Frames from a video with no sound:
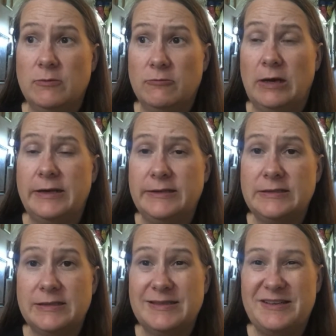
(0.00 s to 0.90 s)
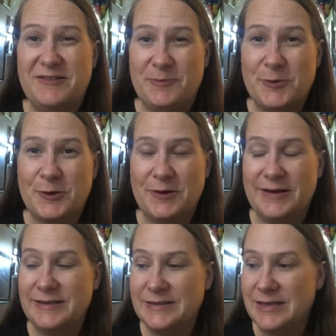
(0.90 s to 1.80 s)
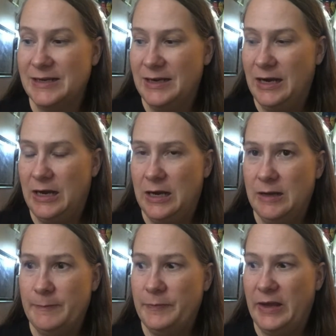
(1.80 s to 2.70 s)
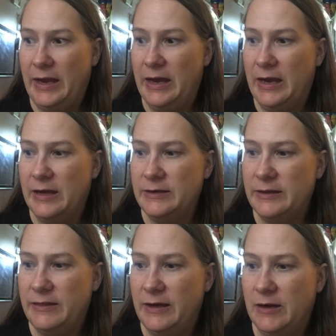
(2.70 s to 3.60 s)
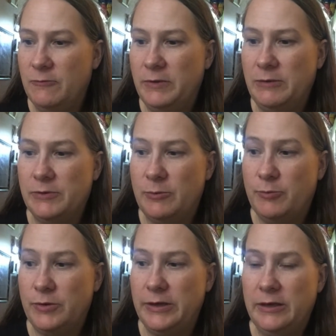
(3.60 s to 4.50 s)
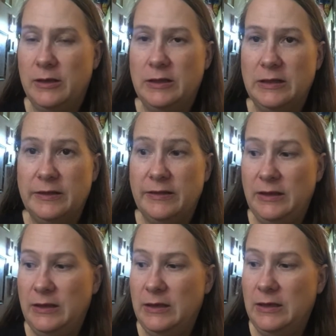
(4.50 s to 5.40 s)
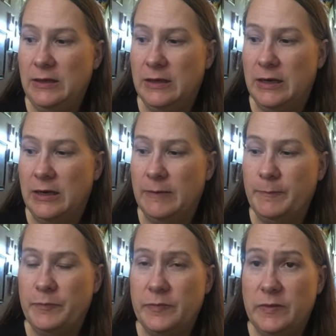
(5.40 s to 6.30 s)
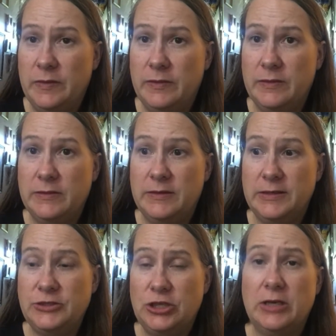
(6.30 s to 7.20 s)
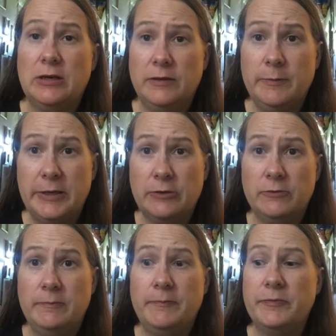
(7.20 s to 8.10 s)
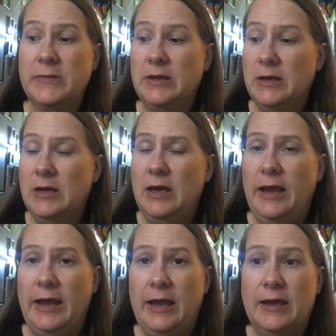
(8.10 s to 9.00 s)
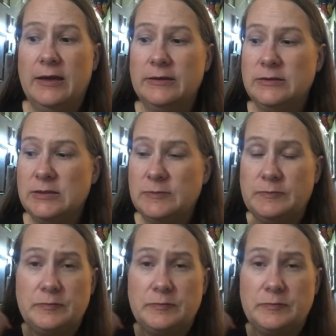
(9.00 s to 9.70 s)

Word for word: rinds instead of pork rinds. Um, and then we will boil the, um, the chicken on the bone and